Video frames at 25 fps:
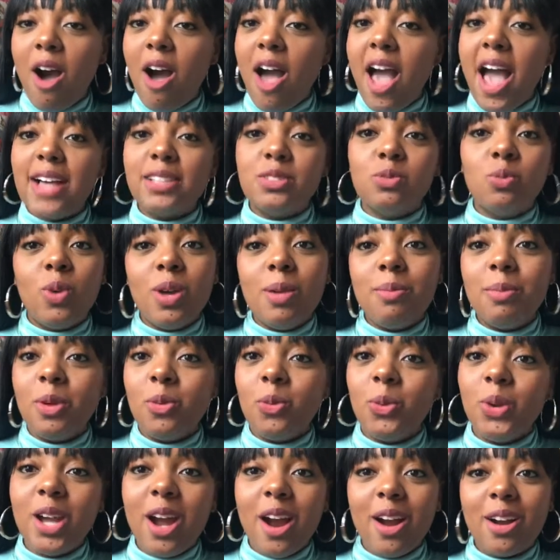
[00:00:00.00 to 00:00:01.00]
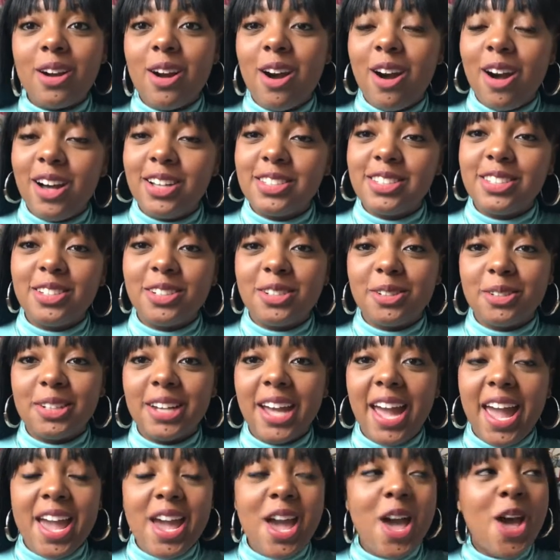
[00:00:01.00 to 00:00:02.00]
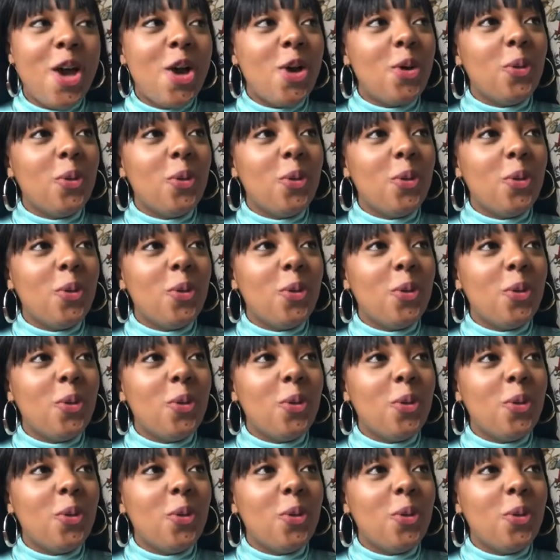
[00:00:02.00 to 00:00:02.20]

As women, we are called to create.